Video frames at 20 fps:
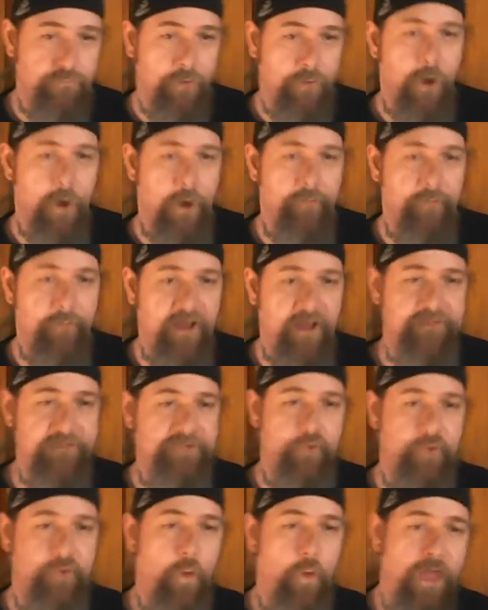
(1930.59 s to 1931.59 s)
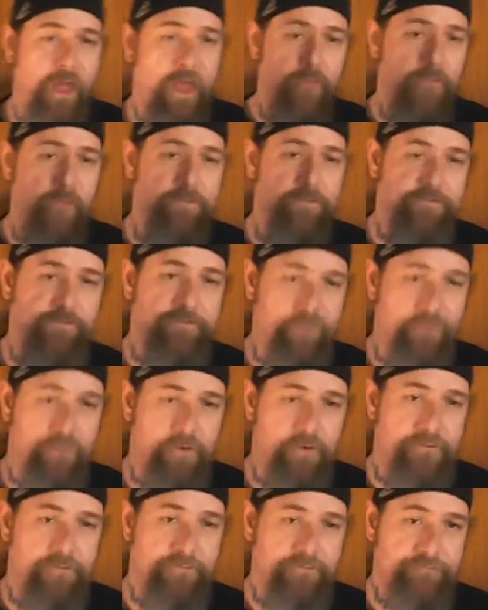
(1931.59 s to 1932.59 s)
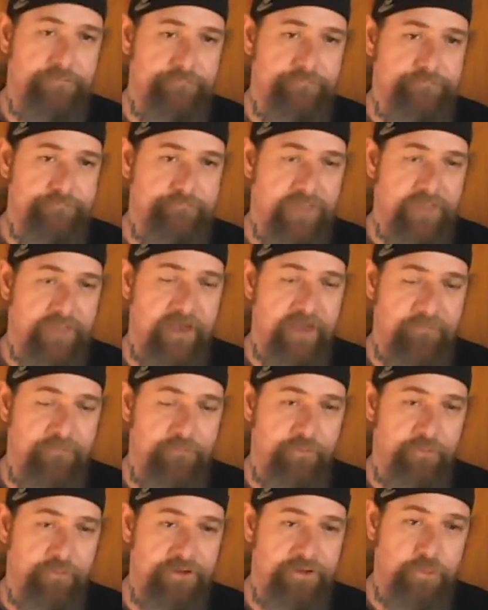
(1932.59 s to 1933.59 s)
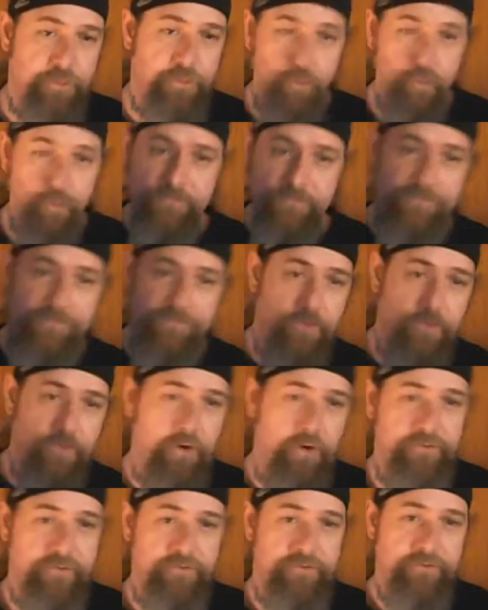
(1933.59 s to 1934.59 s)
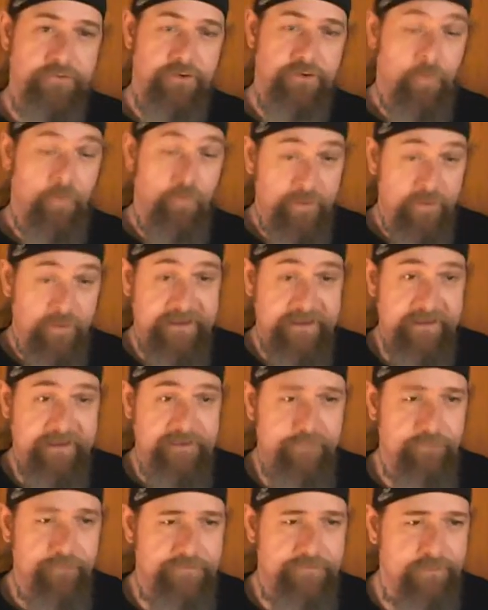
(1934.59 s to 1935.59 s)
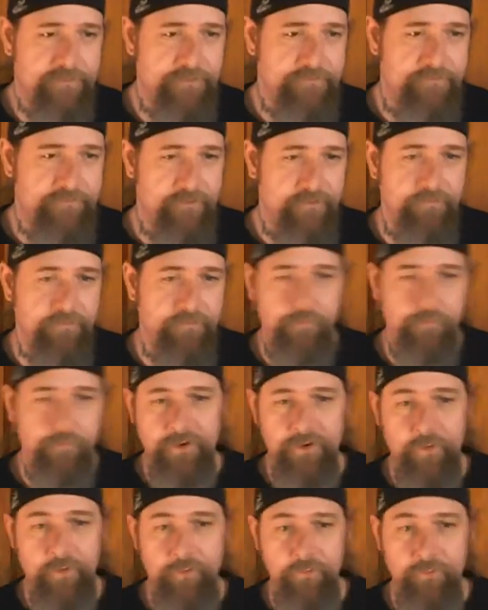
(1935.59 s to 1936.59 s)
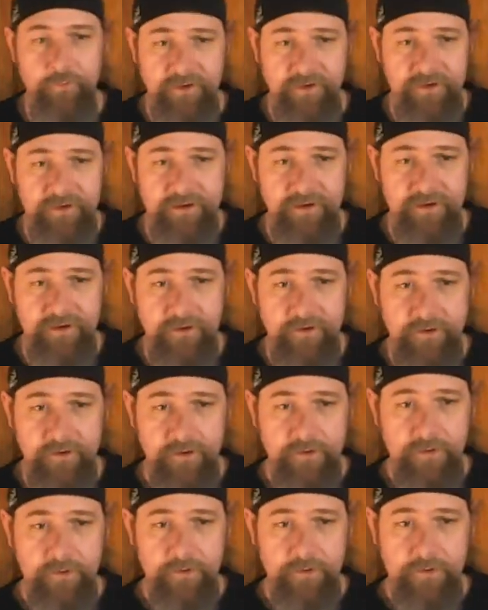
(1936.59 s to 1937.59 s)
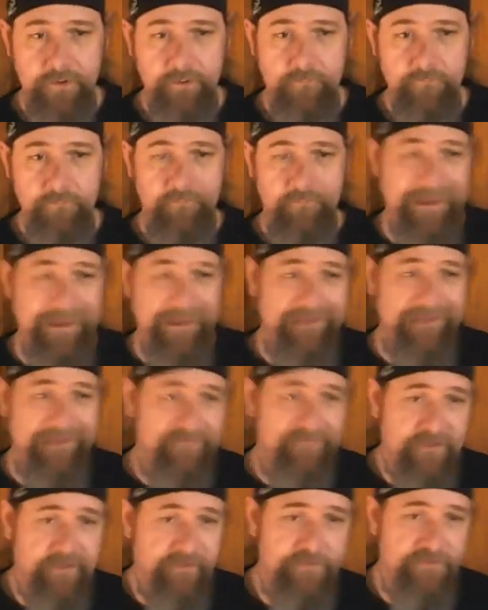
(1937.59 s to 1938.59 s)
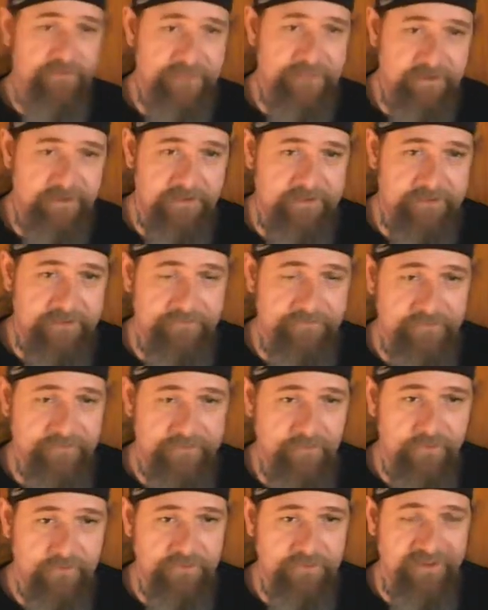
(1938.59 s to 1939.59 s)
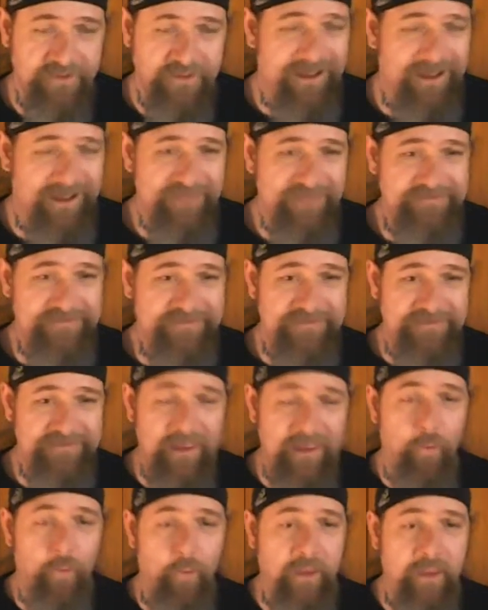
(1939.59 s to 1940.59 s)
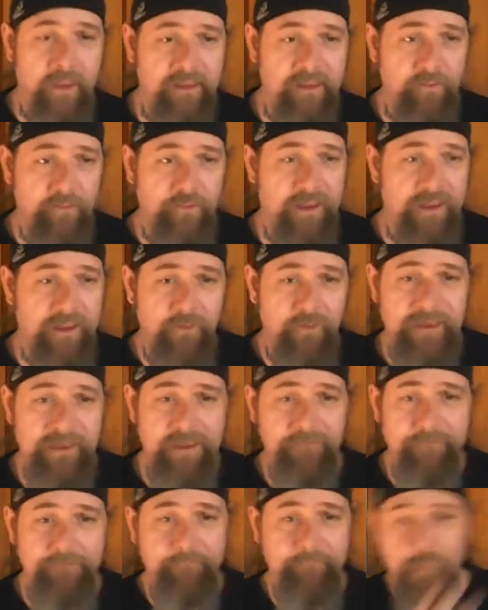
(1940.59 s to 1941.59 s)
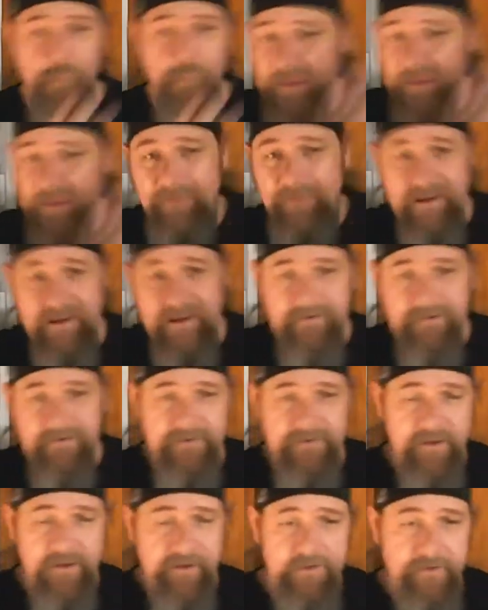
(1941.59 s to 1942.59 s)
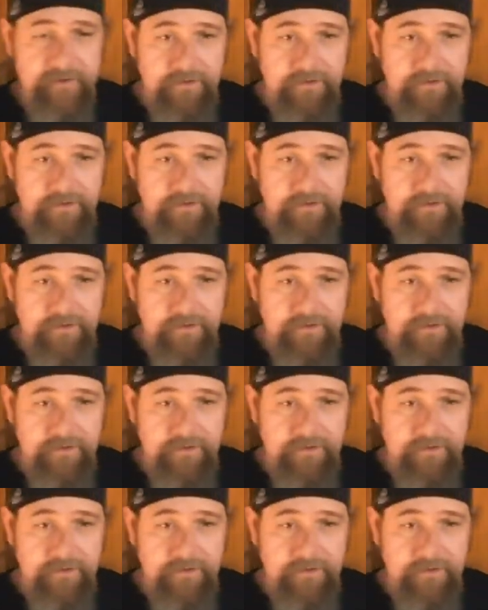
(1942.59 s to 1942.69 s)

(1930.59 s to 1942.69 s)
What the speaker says: Our bodies co-align with the stars. And if we use the stars, we can keep ourselves healthy. We don't need man to tell us how to keep us healthy. The gods did that way, way, way, way back in the day.